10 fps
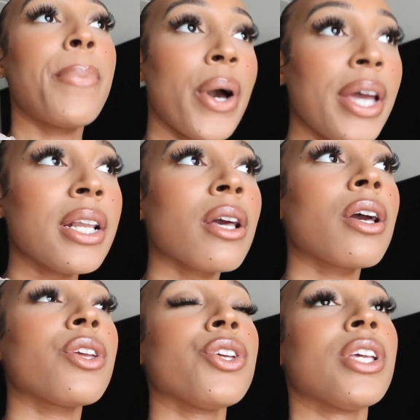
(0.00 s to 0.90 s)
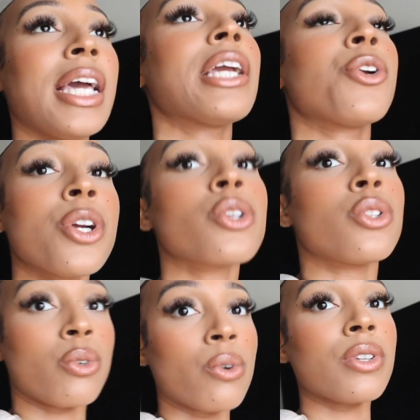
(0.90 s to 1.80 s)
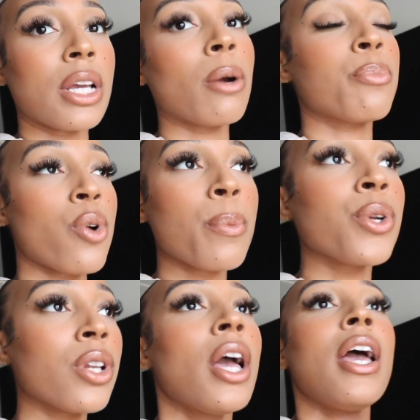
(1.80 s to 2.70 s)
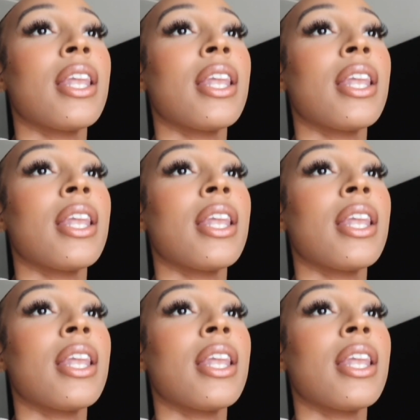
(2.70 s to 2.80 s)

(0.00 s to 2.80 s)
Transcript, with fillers: But like you're an adult, like a proper,